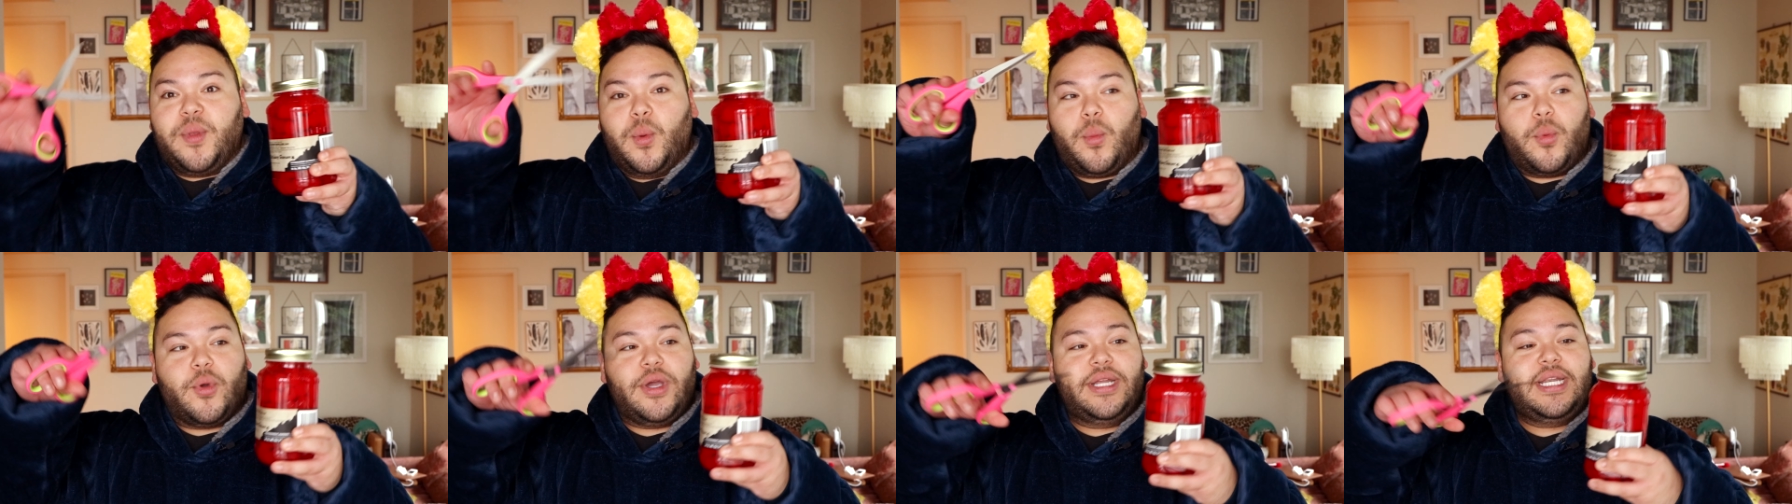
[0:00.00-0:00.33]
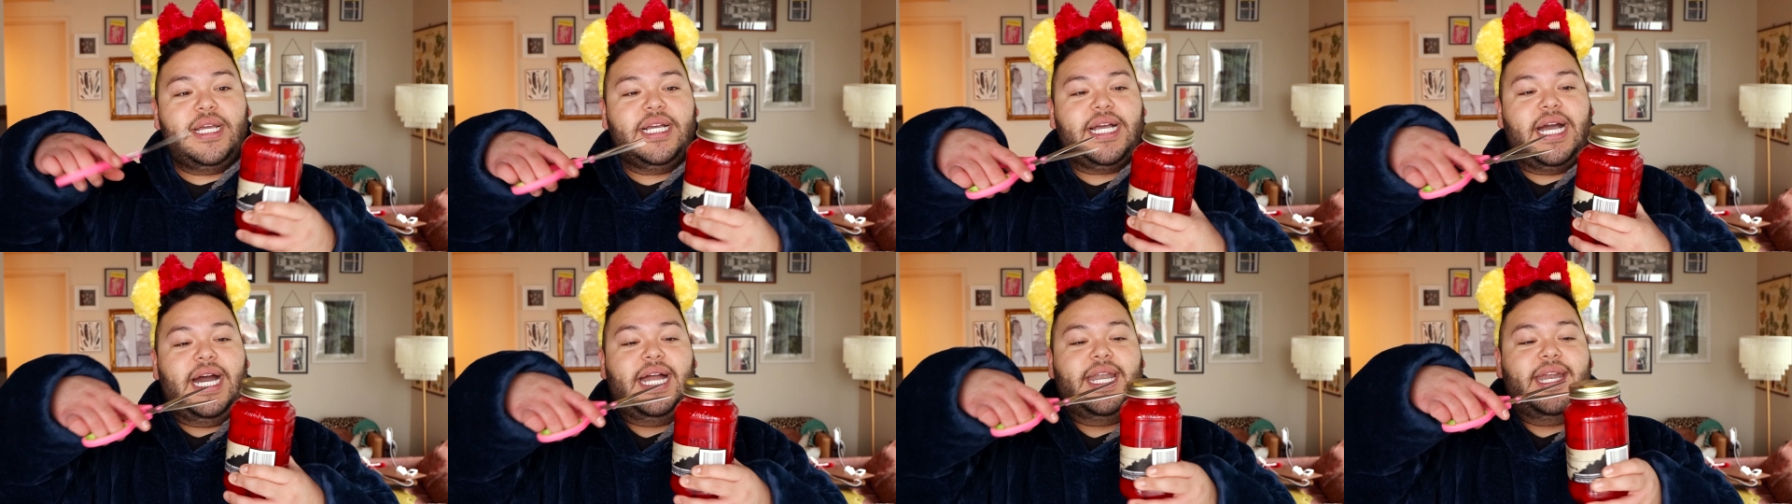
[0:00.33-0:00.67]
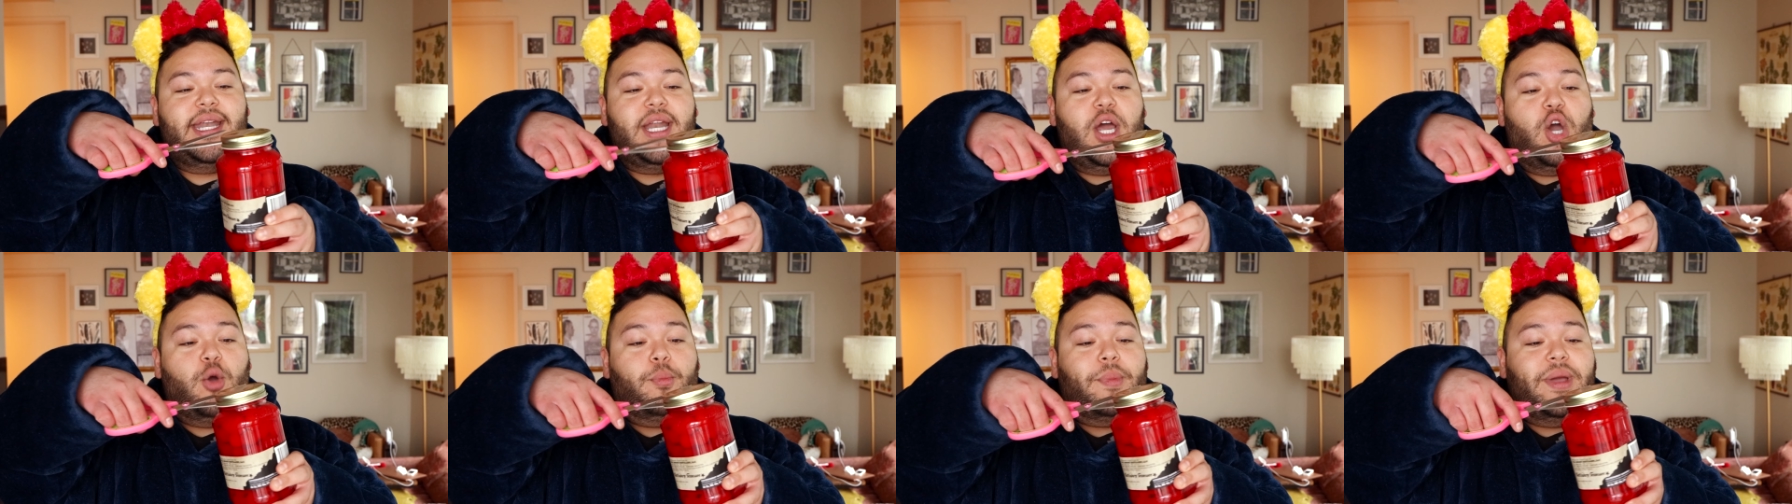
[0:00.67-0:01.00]
We're going to cut
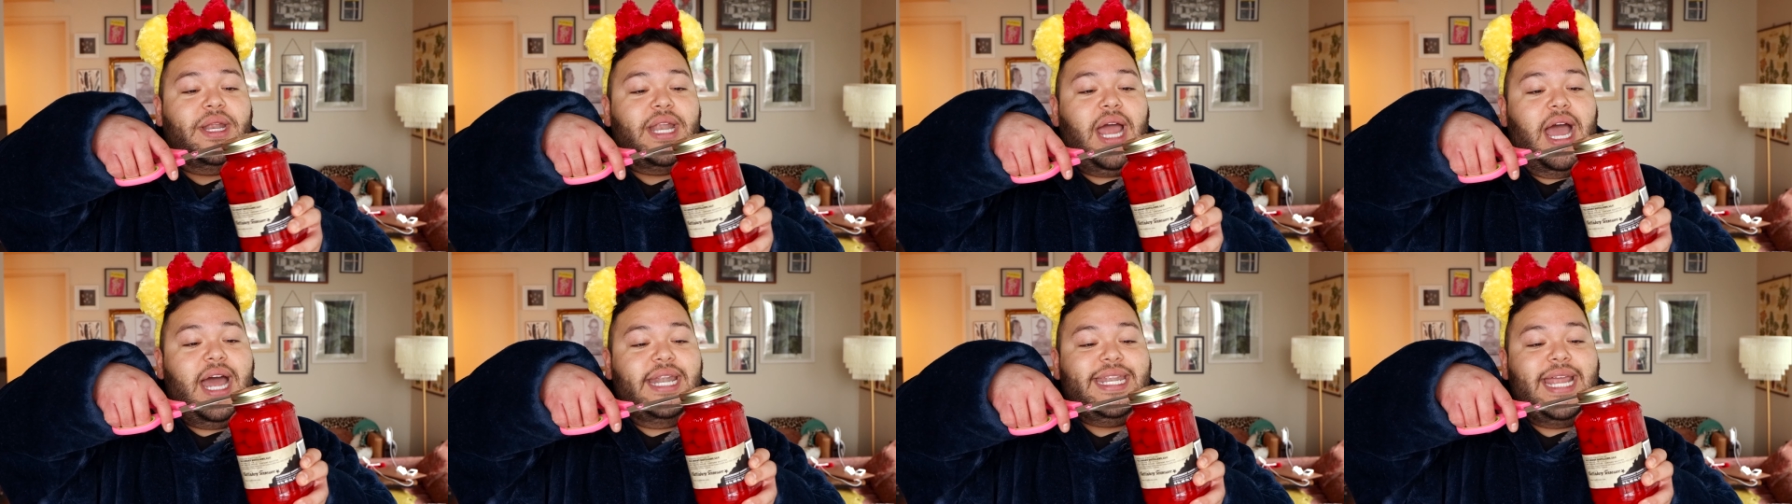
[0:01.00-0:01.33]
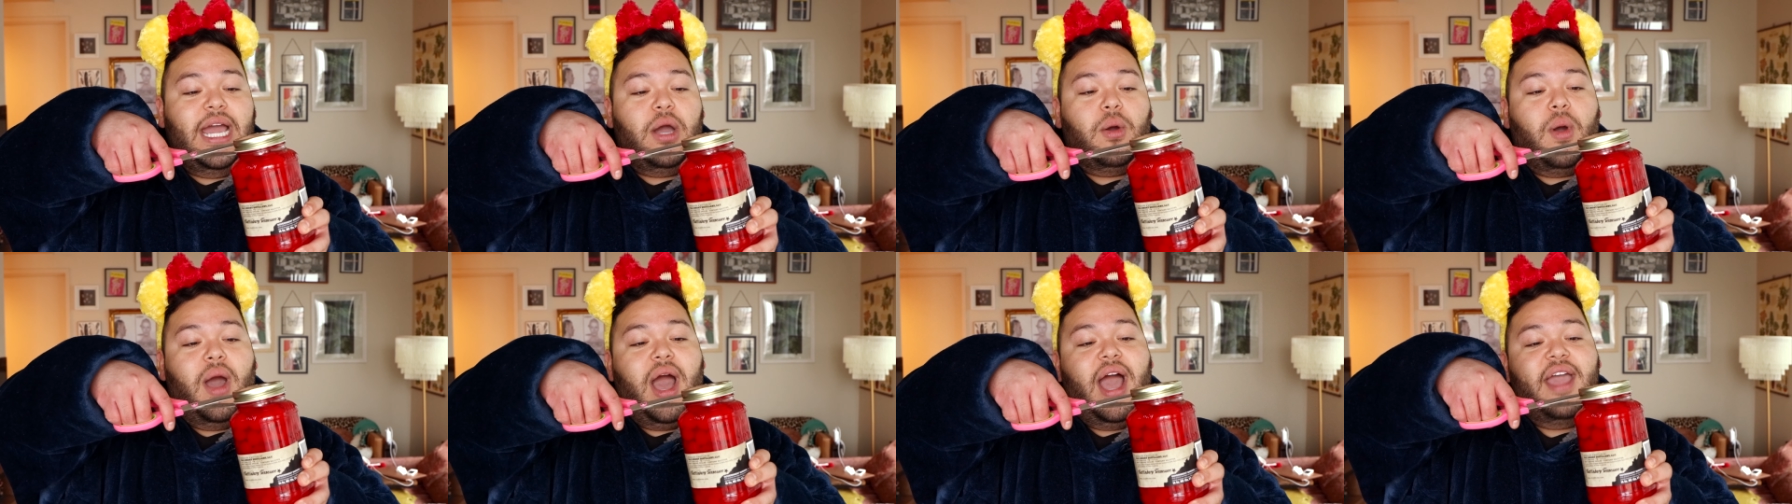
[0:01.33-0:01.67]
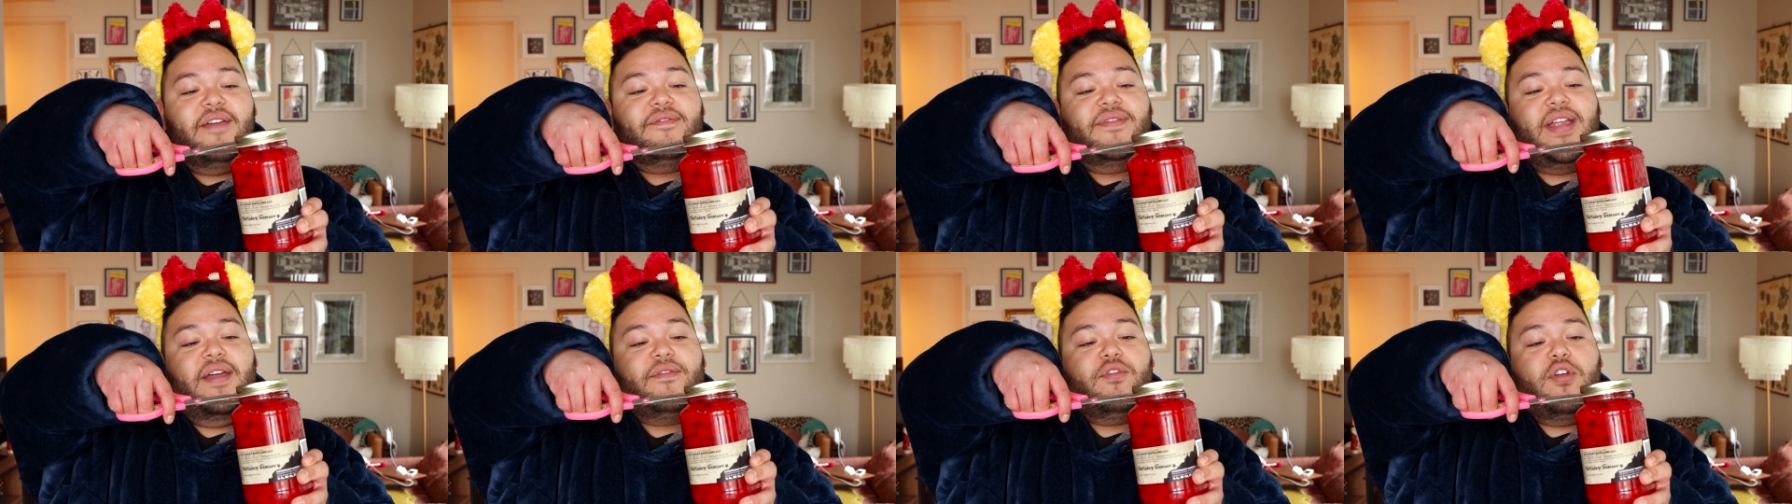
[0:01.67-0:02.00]
it open. Now,
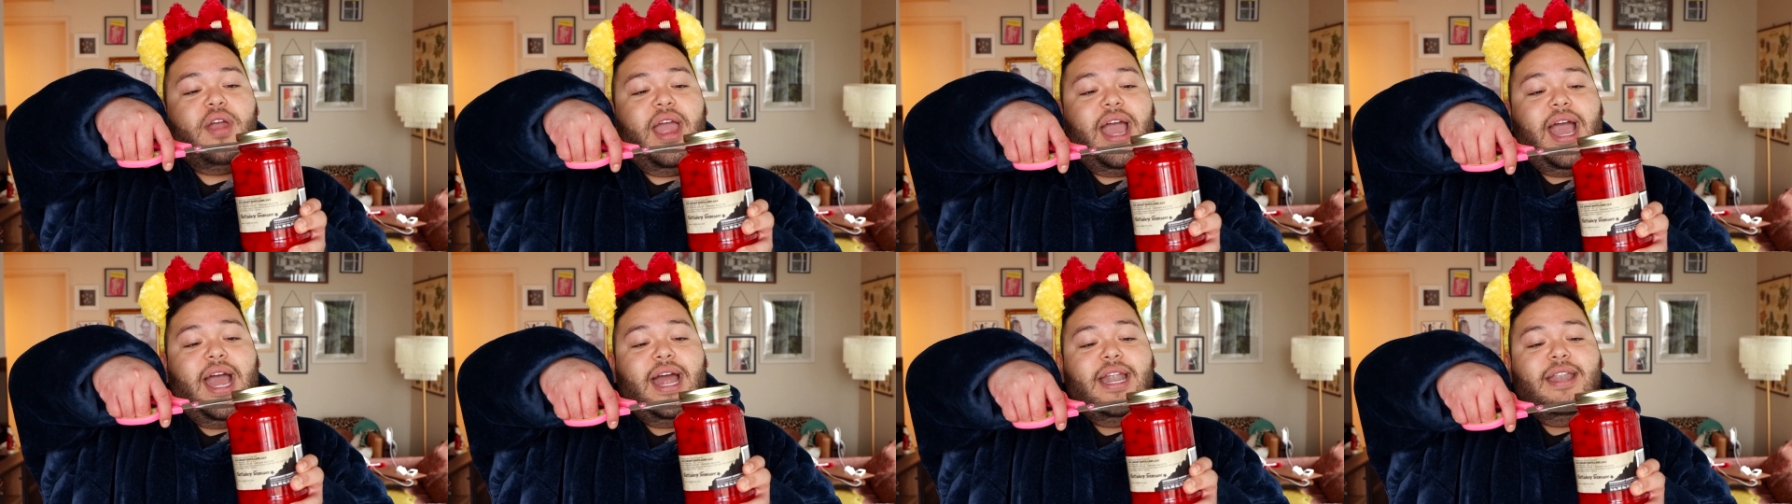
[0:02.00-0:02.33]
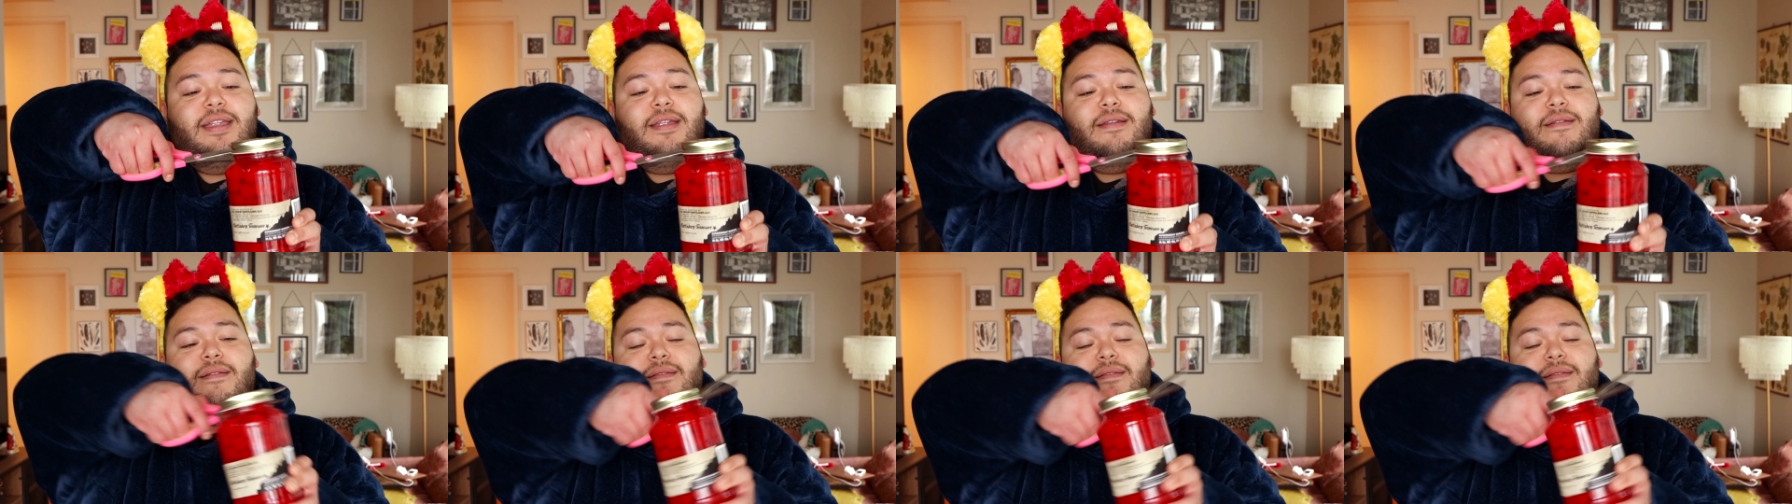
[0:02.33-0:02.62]
I've never had